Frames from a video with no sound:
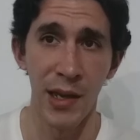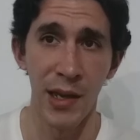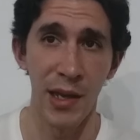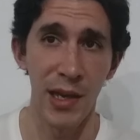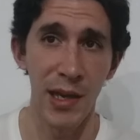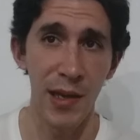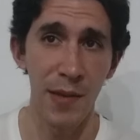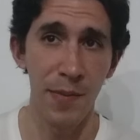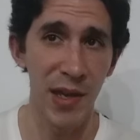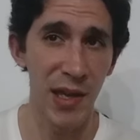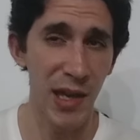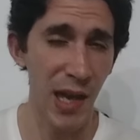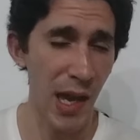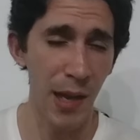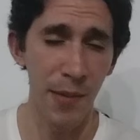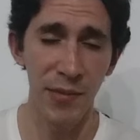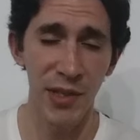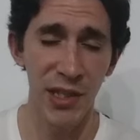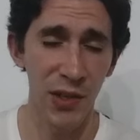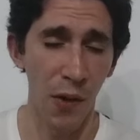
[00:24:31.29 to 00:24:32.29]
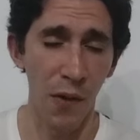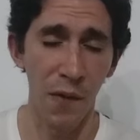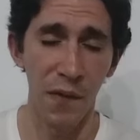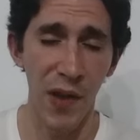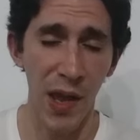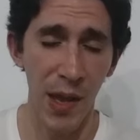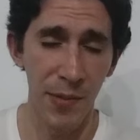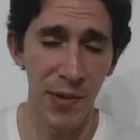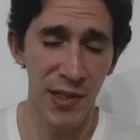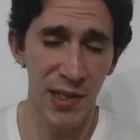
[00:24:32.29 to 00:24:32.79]
He became so
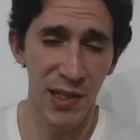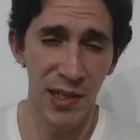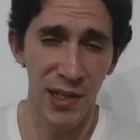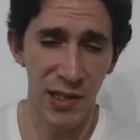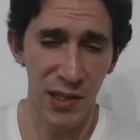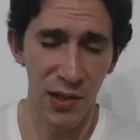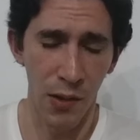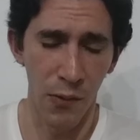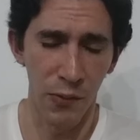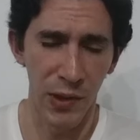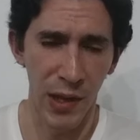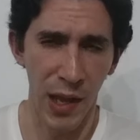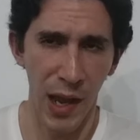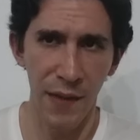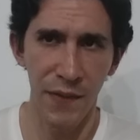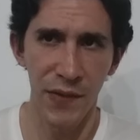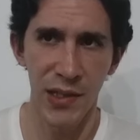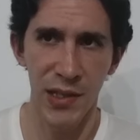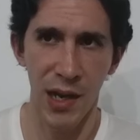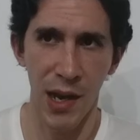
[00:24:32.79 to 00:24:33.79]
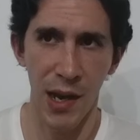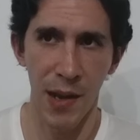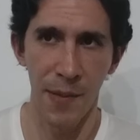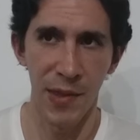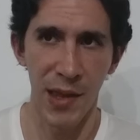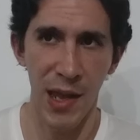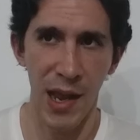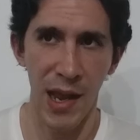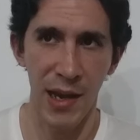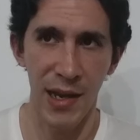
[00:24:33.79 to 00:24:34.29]
famous in his own
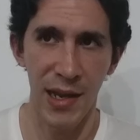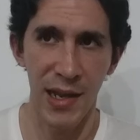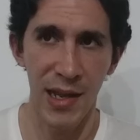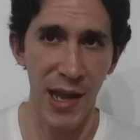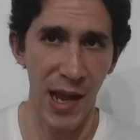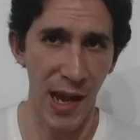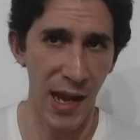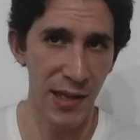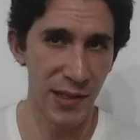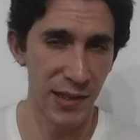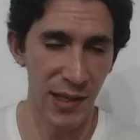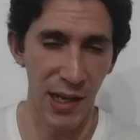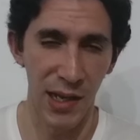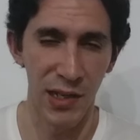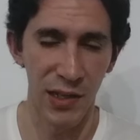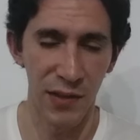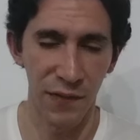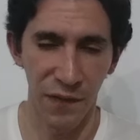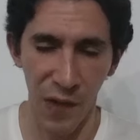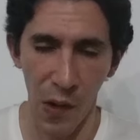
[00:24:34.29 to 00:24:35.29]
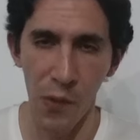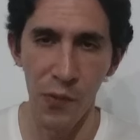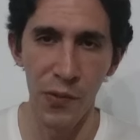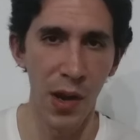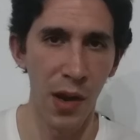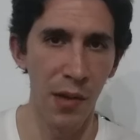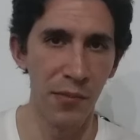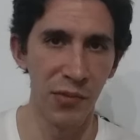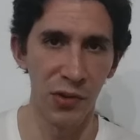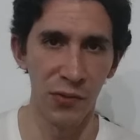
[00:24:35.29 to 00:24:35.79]
lifetime that he had to get his phone
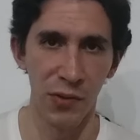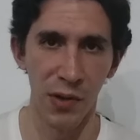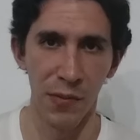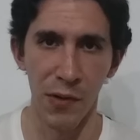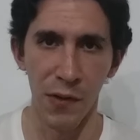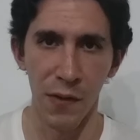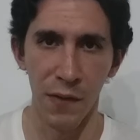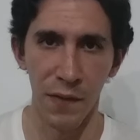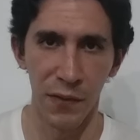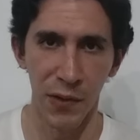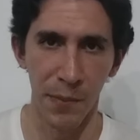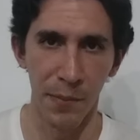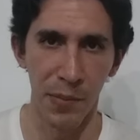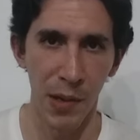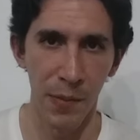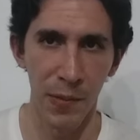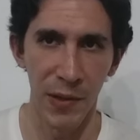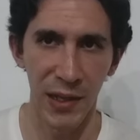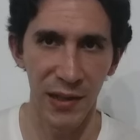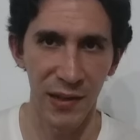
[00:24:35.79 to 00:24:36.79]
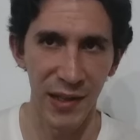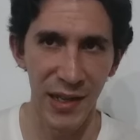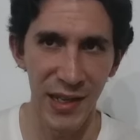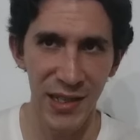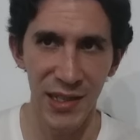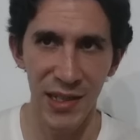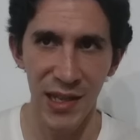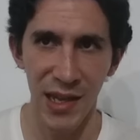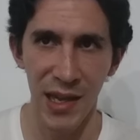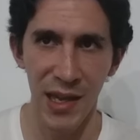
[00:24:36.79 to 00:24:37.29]
number removed from public
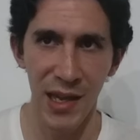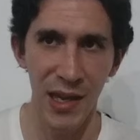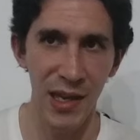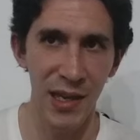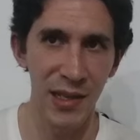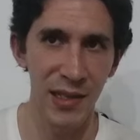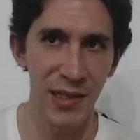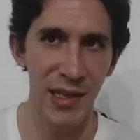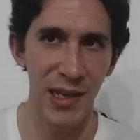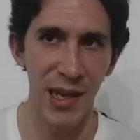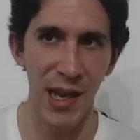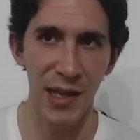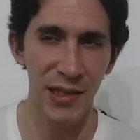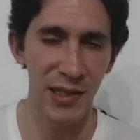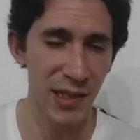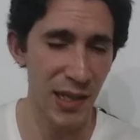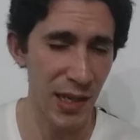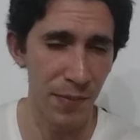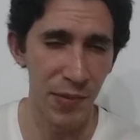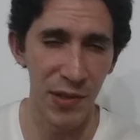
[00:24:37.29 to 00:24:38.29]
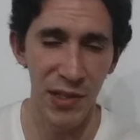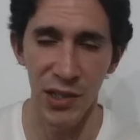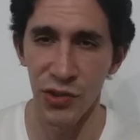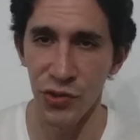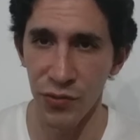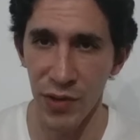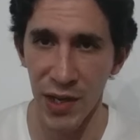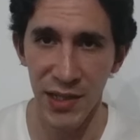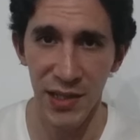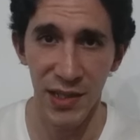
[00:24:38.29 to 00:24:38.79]
listings, he had to keep his
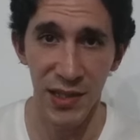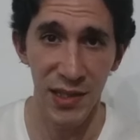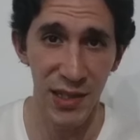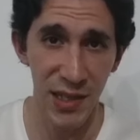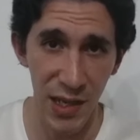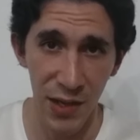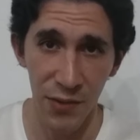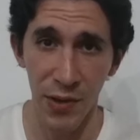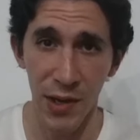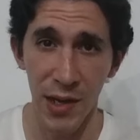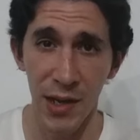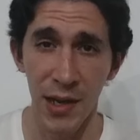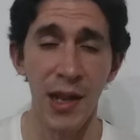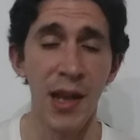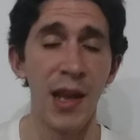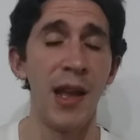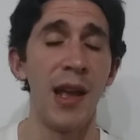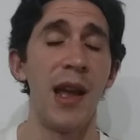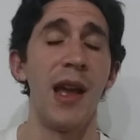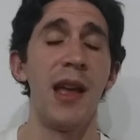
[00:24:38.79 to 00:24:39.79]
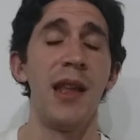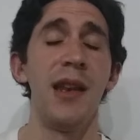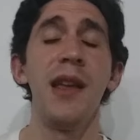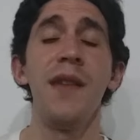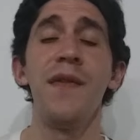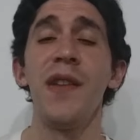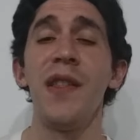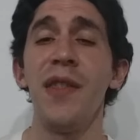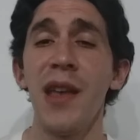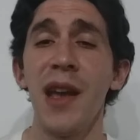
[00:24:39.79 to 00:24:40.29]
address a secret, and
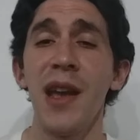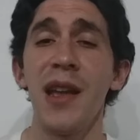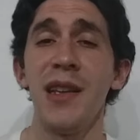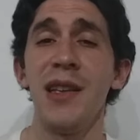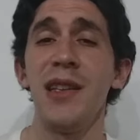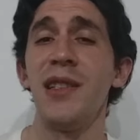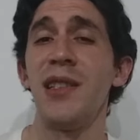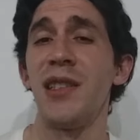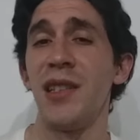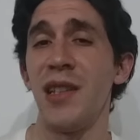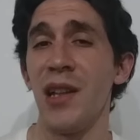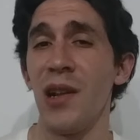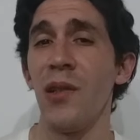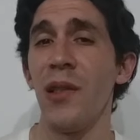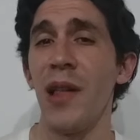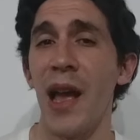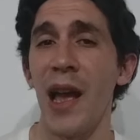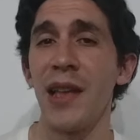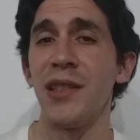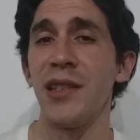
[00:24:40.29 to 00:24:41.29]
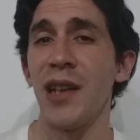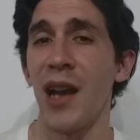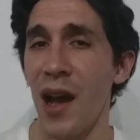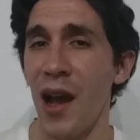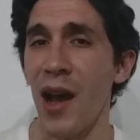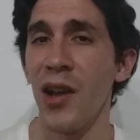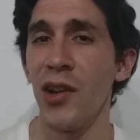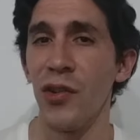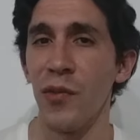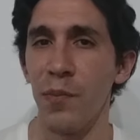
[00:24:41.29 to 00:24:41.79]
even then he still had to
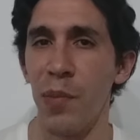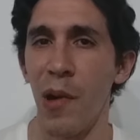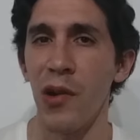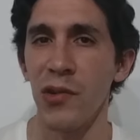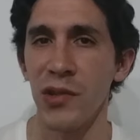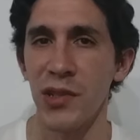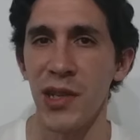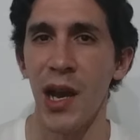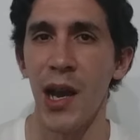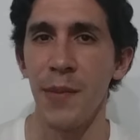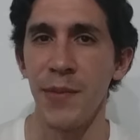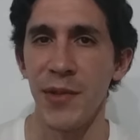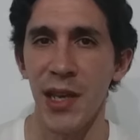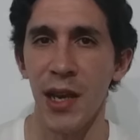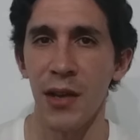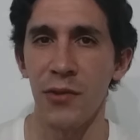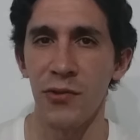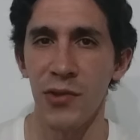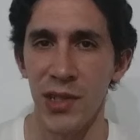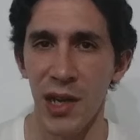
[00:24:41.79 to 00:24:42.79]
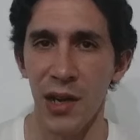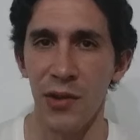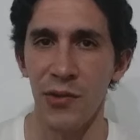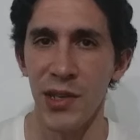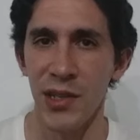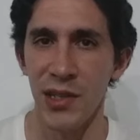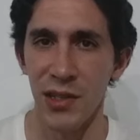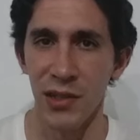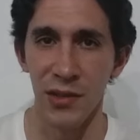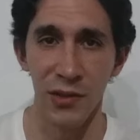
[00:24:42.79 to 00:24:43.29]
hire part-time
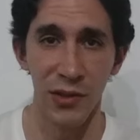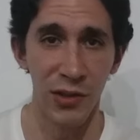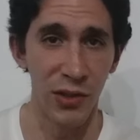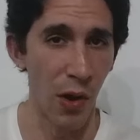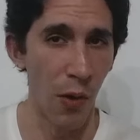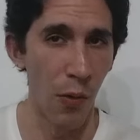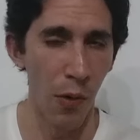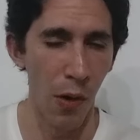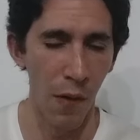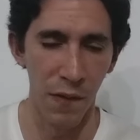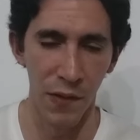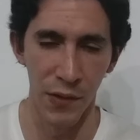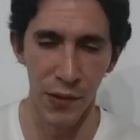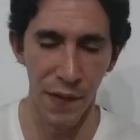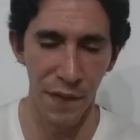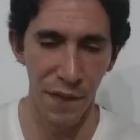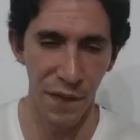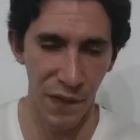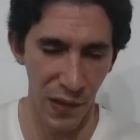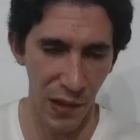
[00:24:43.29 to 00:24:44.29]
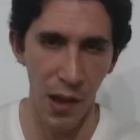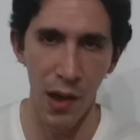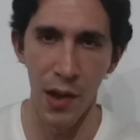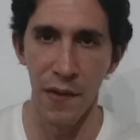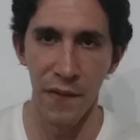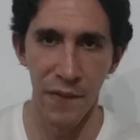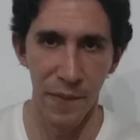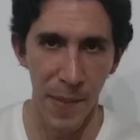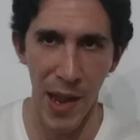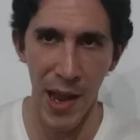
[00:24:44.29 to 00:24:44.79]
secretaries to go over the
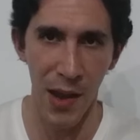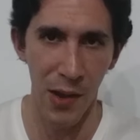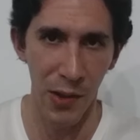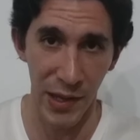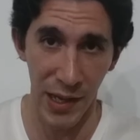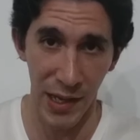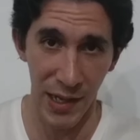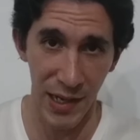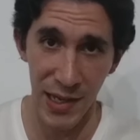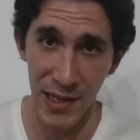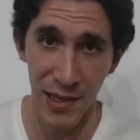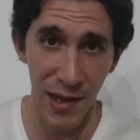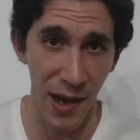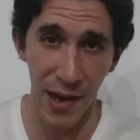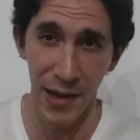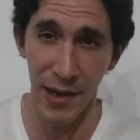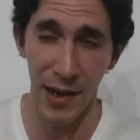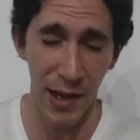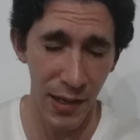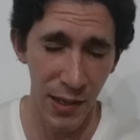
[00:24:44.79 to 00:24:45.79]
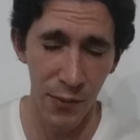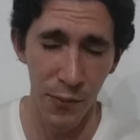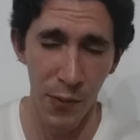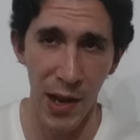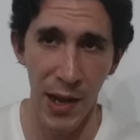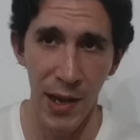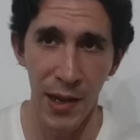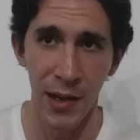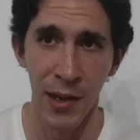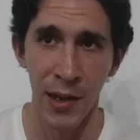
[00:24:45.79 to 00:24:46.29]
flood of mail that he got
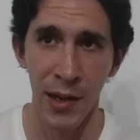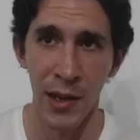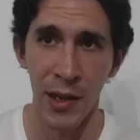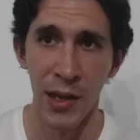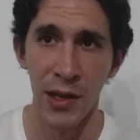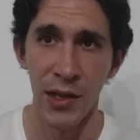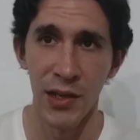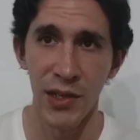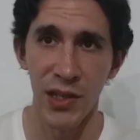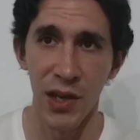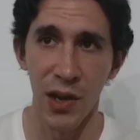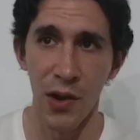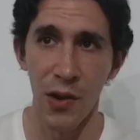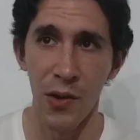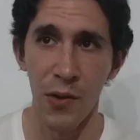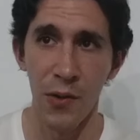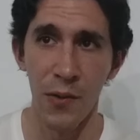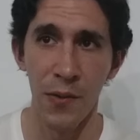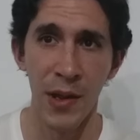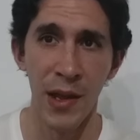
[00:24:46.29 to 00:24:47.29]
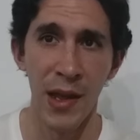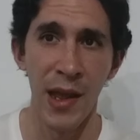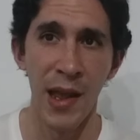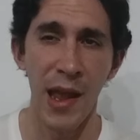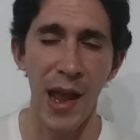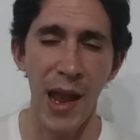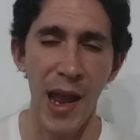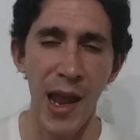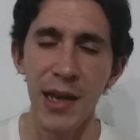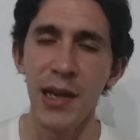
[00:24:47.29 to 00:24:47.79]
anyway. So
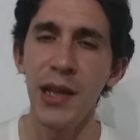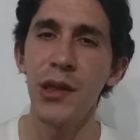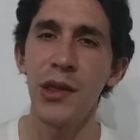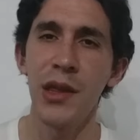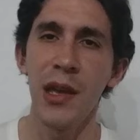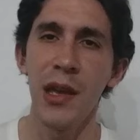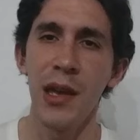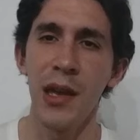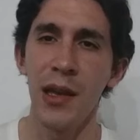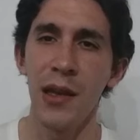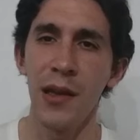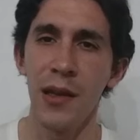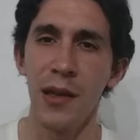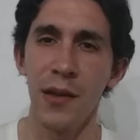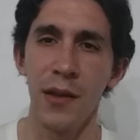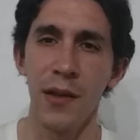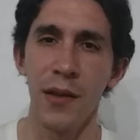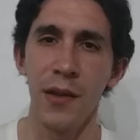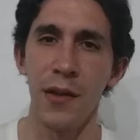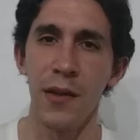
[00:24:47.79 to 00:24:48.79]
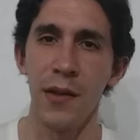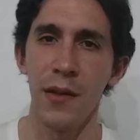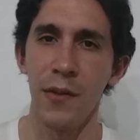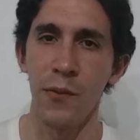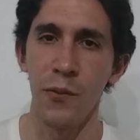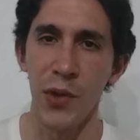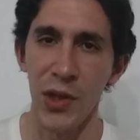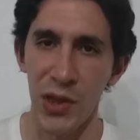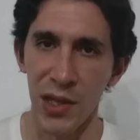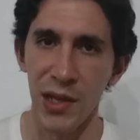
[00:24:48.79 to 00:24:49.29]
anything
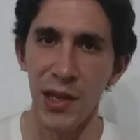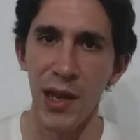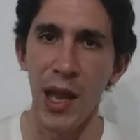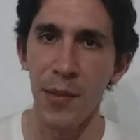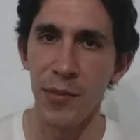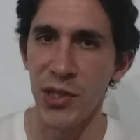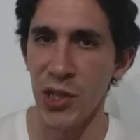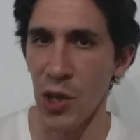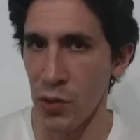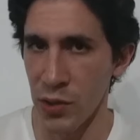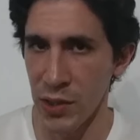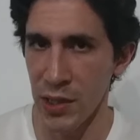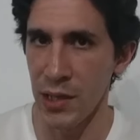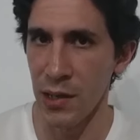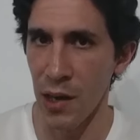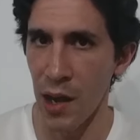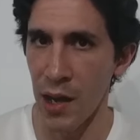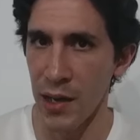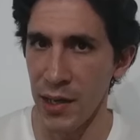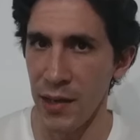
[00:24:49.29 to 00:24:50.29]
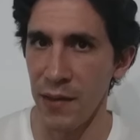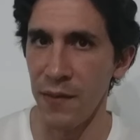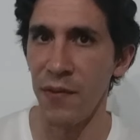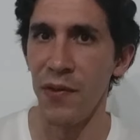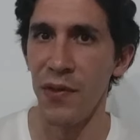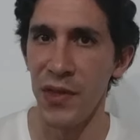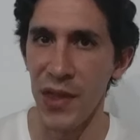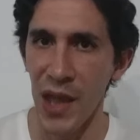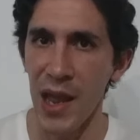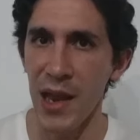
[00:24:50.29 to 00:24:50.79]
with the name Tolkien on it,
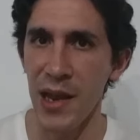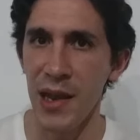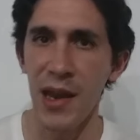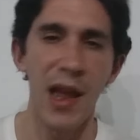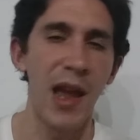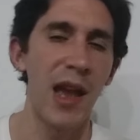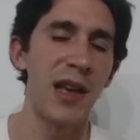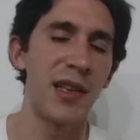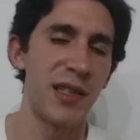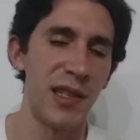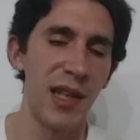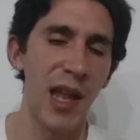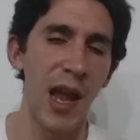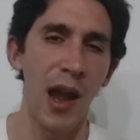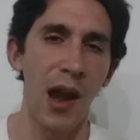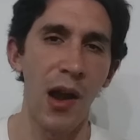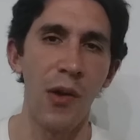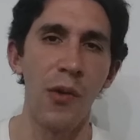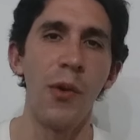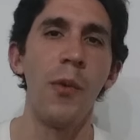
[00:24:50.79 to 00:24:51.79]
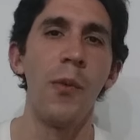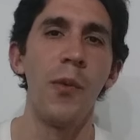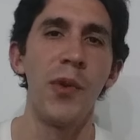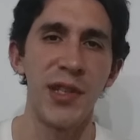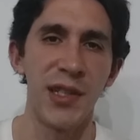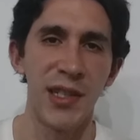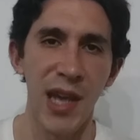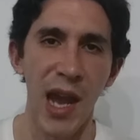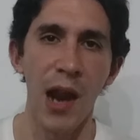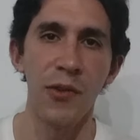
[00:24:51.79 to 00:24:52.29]
then as now,
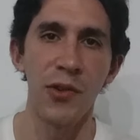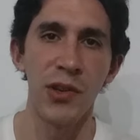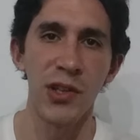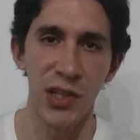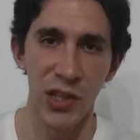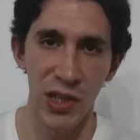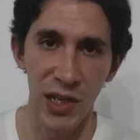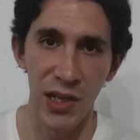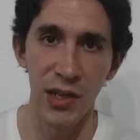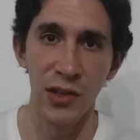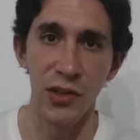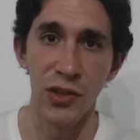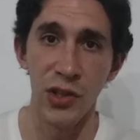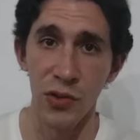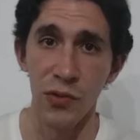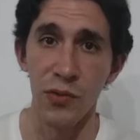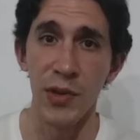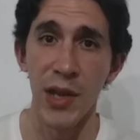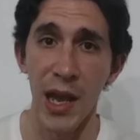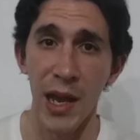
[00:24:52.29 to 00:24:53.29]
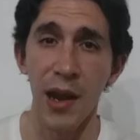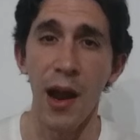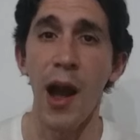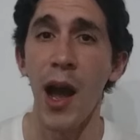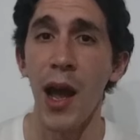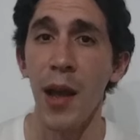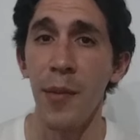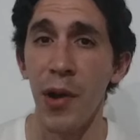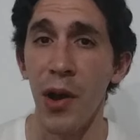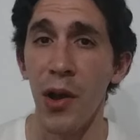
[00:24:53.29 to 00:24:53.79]
was guaranteed to get
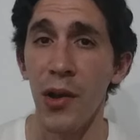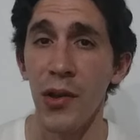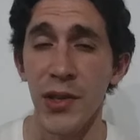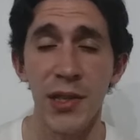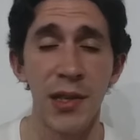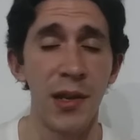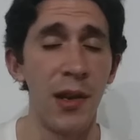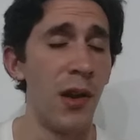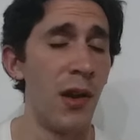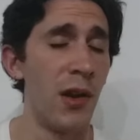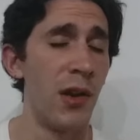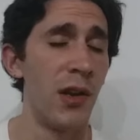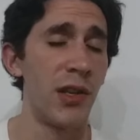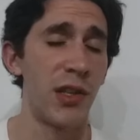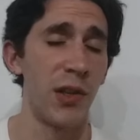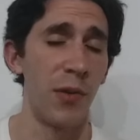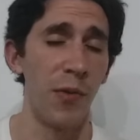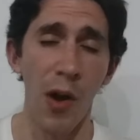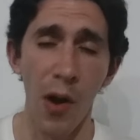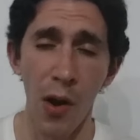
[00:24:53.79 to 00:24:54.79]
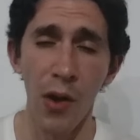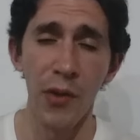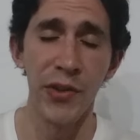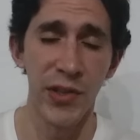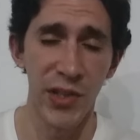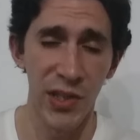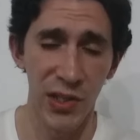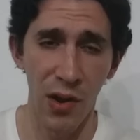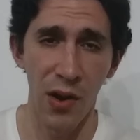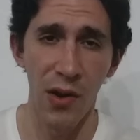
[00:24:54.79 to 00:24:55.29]
eyeballs. So all
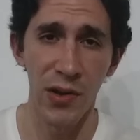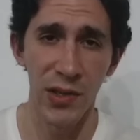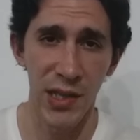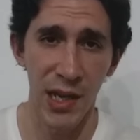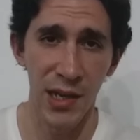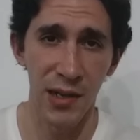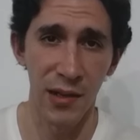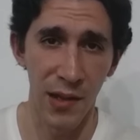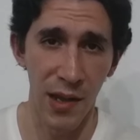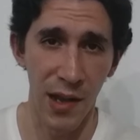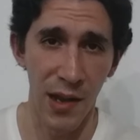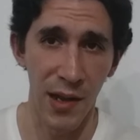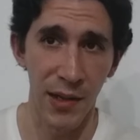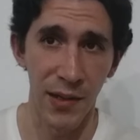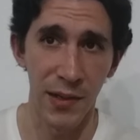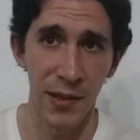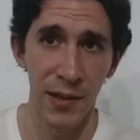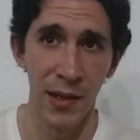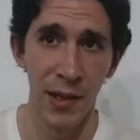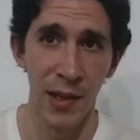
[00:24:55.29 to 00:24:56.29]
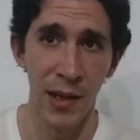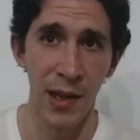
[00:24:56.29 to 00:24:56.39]
the stars had aligned.